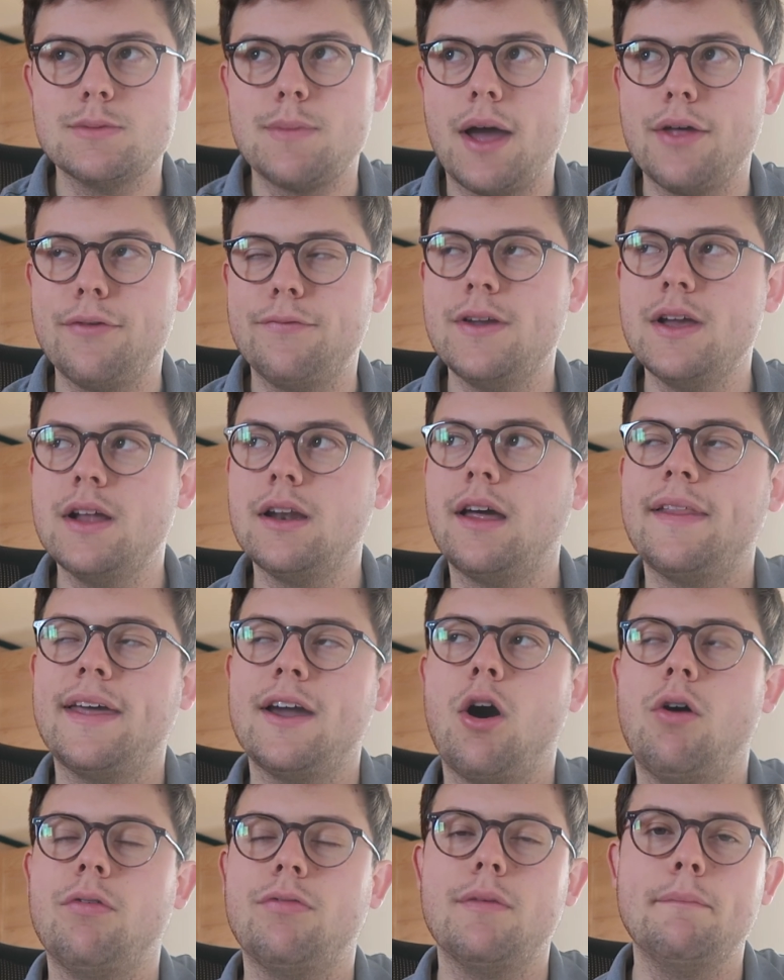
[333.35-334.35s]
But I feel like they
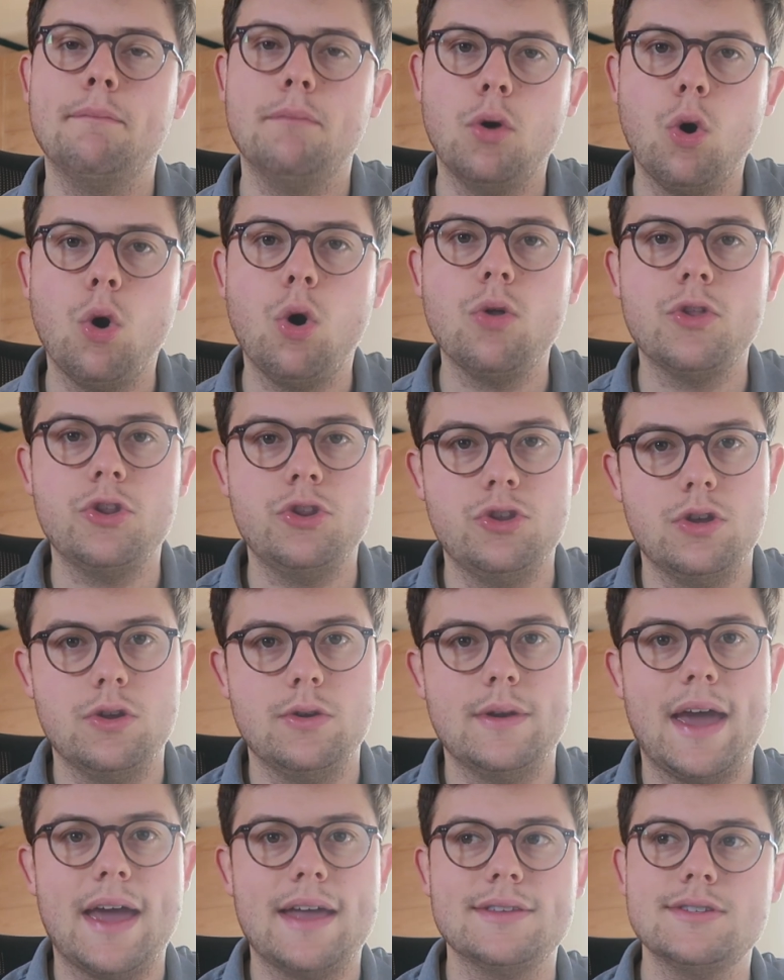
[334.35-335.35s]
offer more than
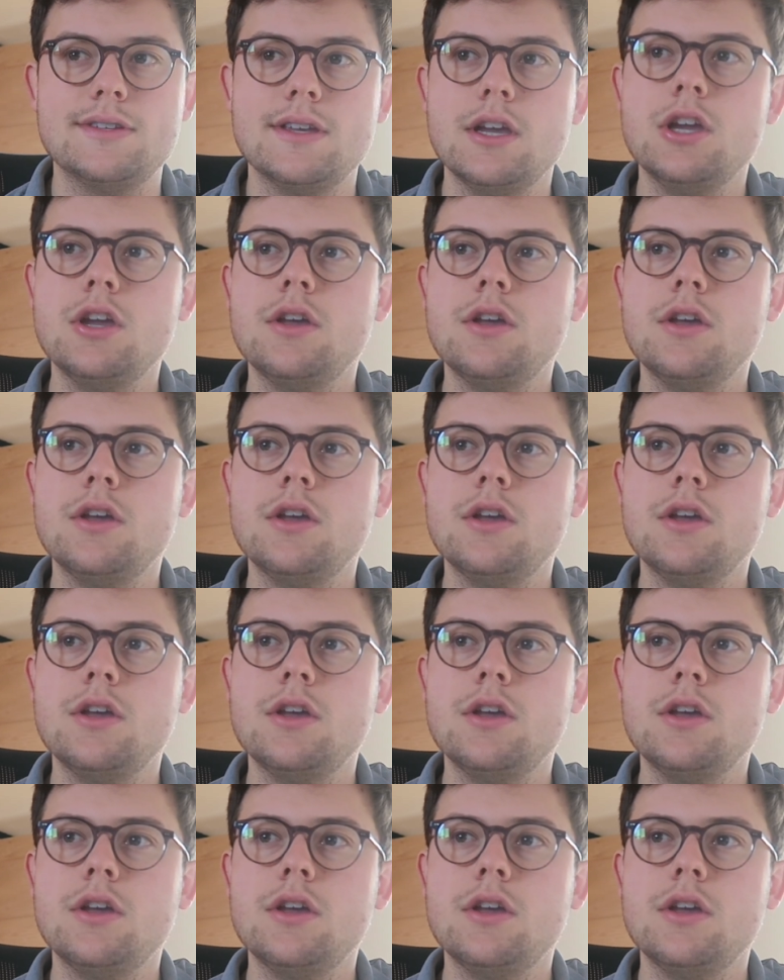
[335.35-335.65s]
Núñez.